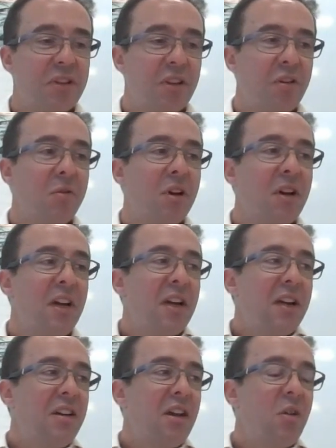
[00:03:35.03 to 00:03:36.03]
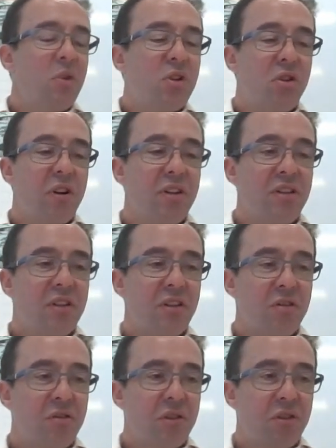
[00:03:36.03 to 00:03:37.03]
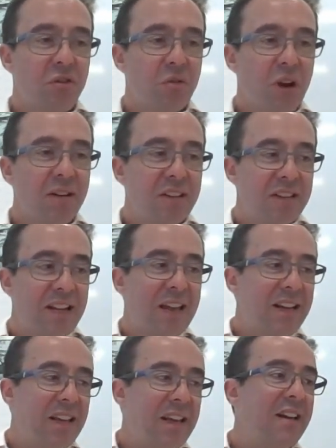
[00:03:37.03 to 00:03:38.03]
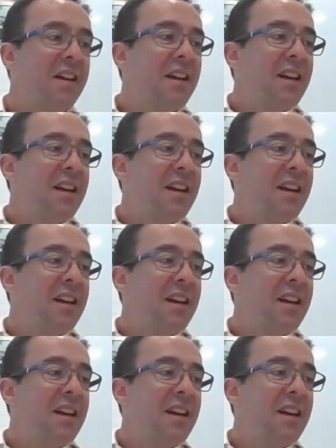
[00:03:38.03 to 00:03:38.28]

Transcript: So, yeah, you know, we're trying to to understand here